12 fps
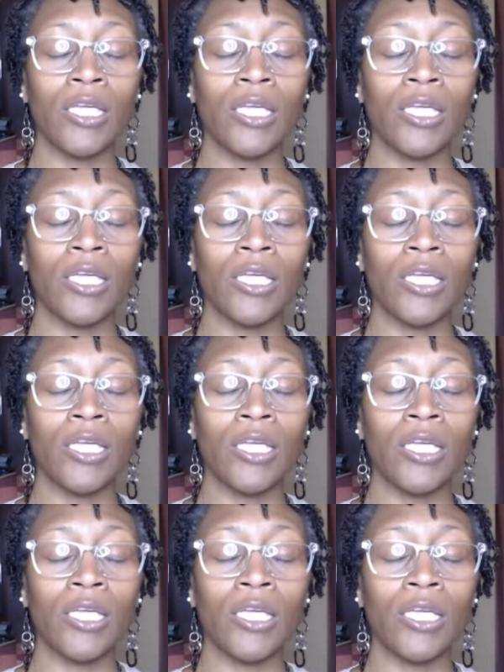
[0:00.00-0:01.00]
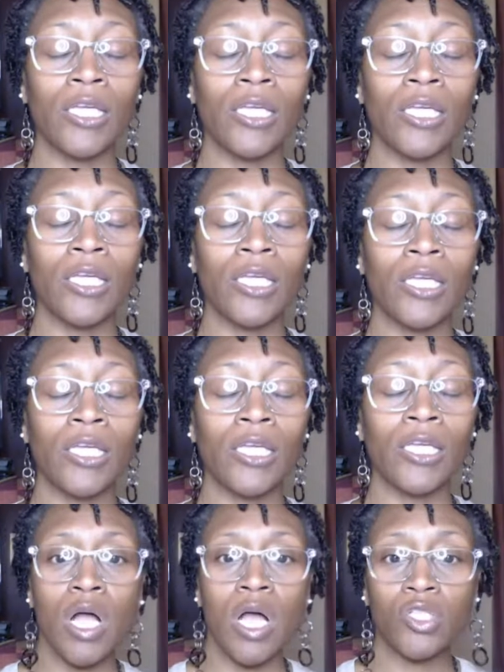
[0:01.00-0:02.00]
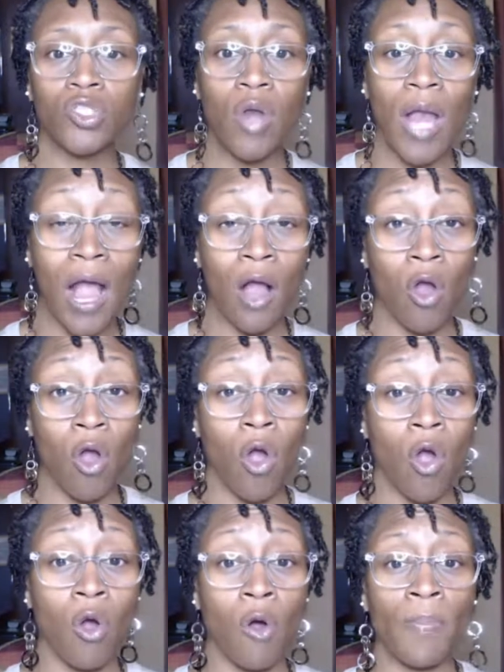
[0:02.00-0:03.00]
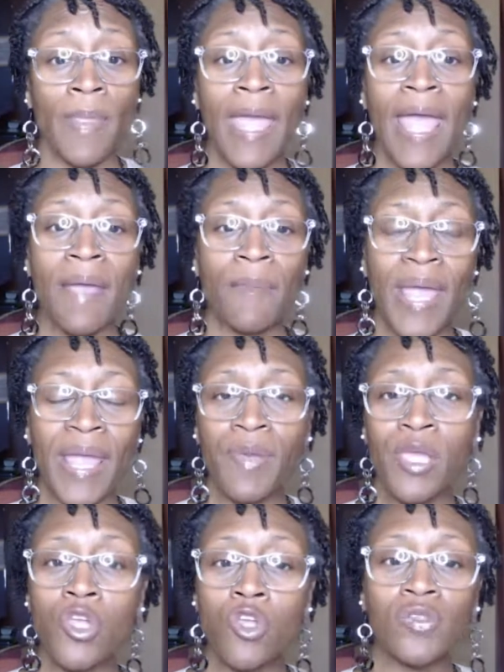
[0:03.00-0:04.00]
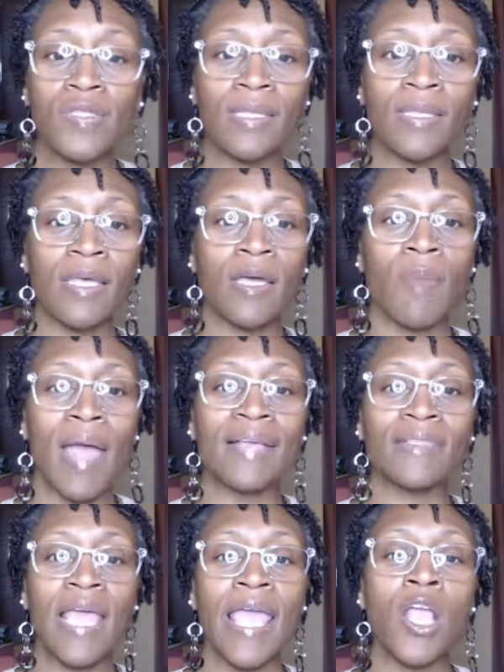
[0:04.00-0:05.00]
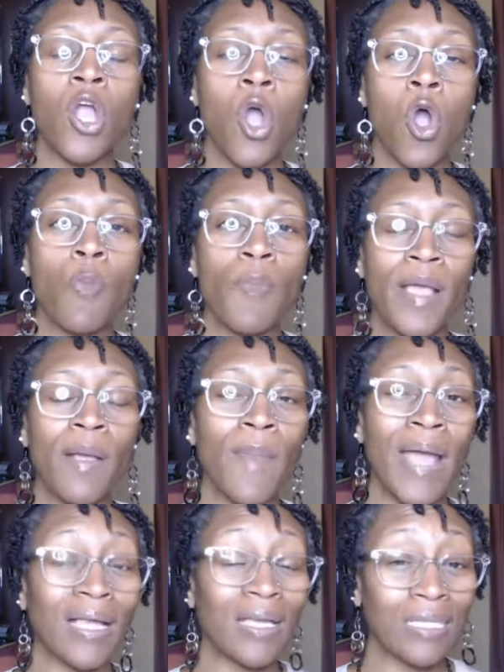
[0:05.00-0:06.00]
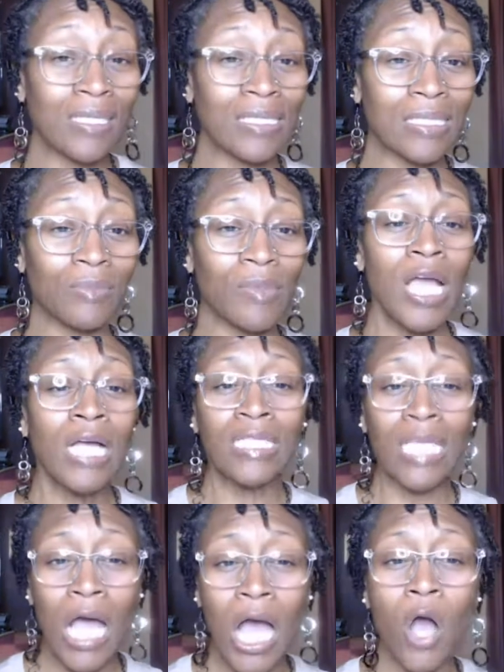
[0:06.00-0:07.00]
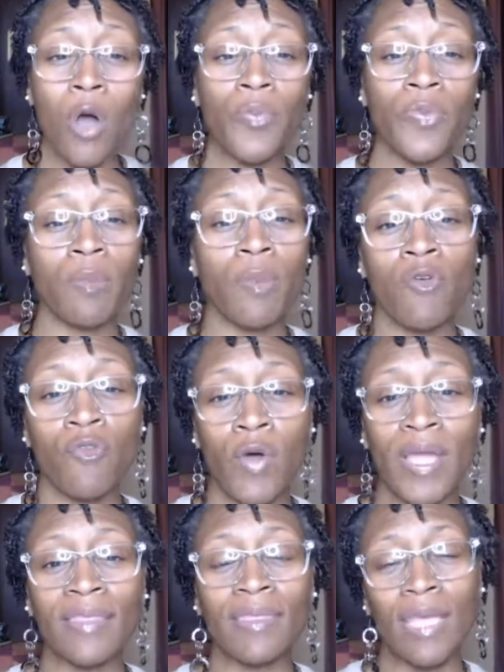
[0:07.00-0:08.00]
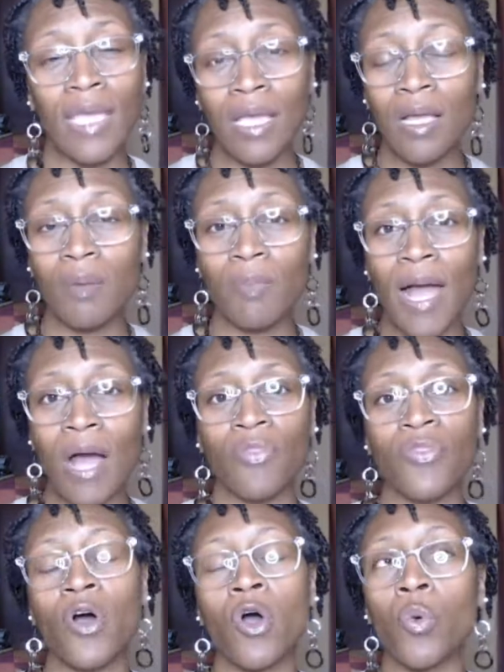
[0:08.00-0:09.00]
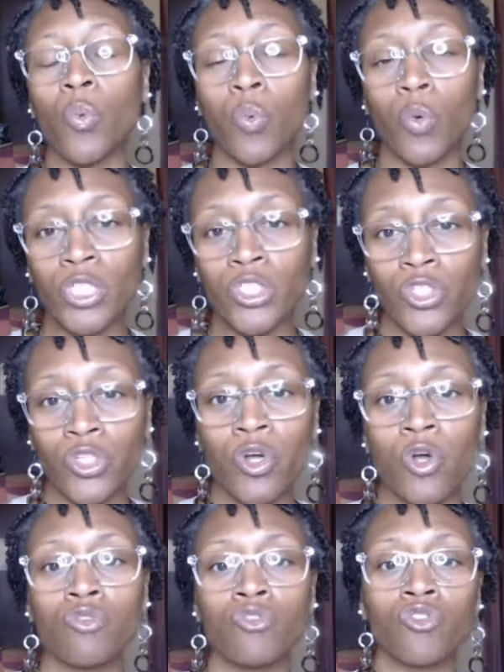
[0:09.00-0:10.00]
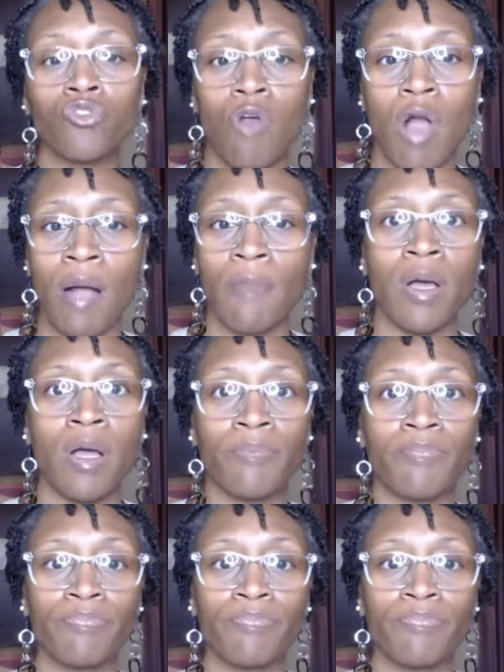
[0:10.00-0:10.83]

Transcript: So, those who use drugs or alcohol may be using them as a coping mechanism to help them avoid thinking about the original trauma.